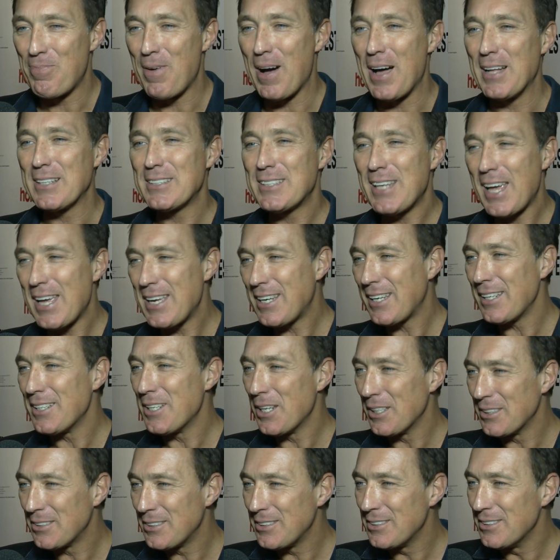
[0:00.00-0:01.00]
but
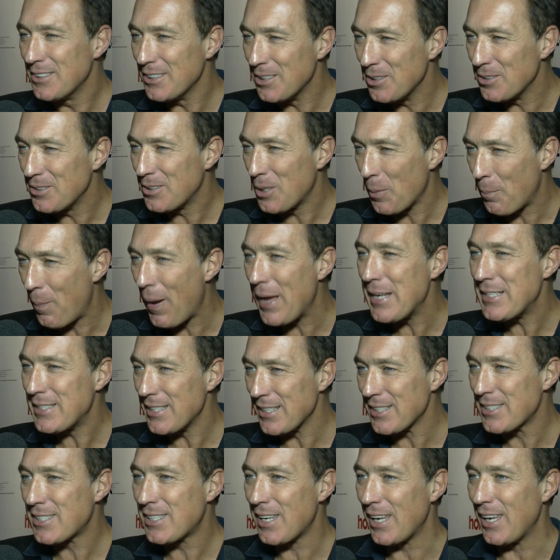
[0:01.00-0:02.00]
taking the
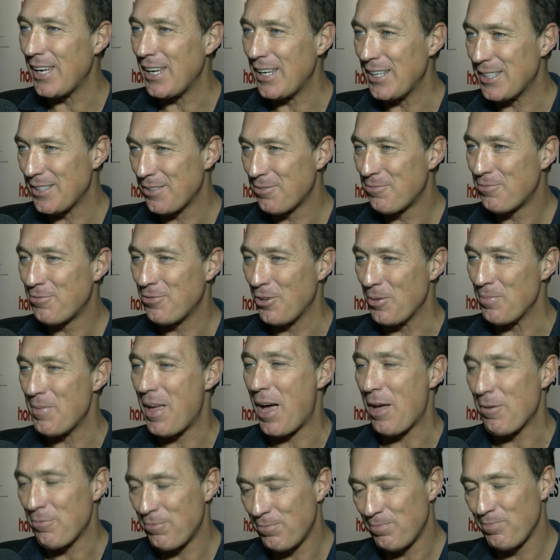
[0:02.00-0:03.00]
basic seed from
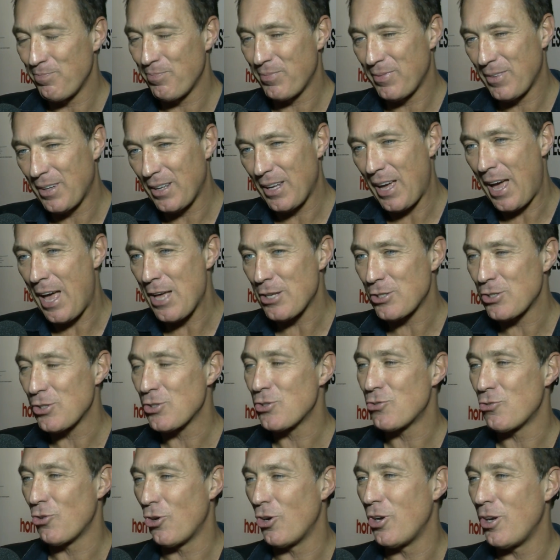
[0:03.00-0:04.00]
that House
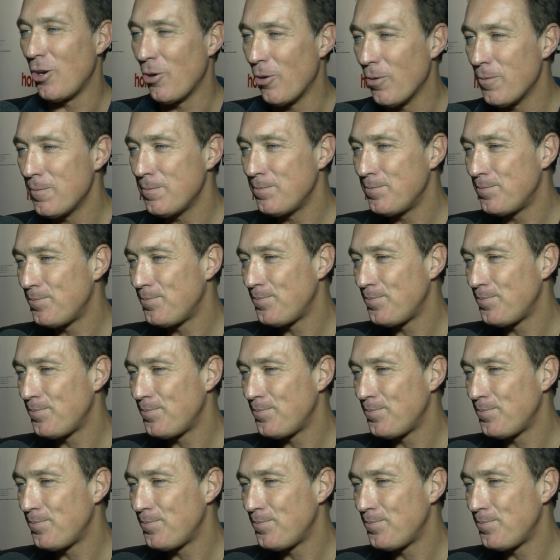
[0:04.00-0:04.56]
on Straw Hill.